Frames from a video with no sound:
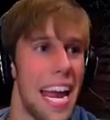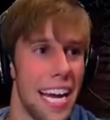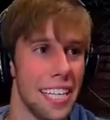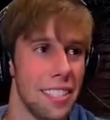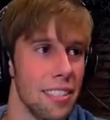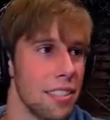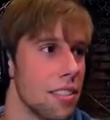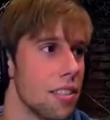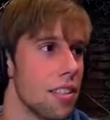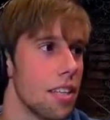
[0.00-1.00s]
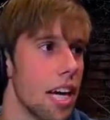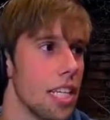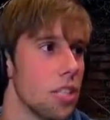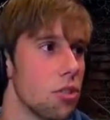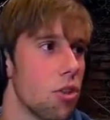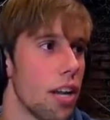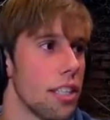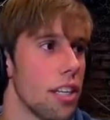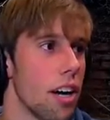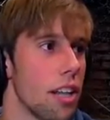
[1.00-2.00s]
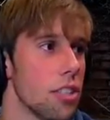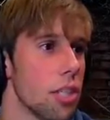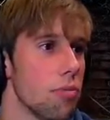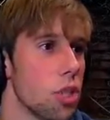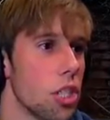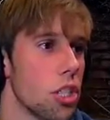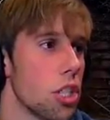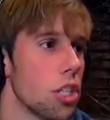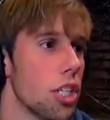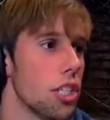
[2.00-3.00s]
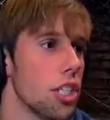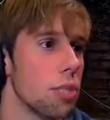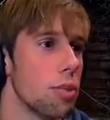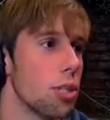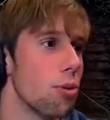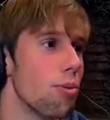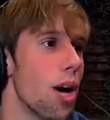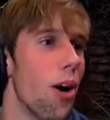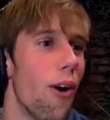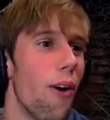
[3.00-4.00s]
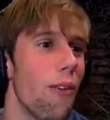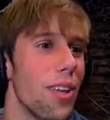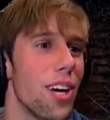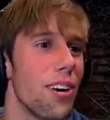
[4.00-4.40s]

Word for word: man. And he's right there. I see him. Shit, shit, shit, shit. He sees me too. oh,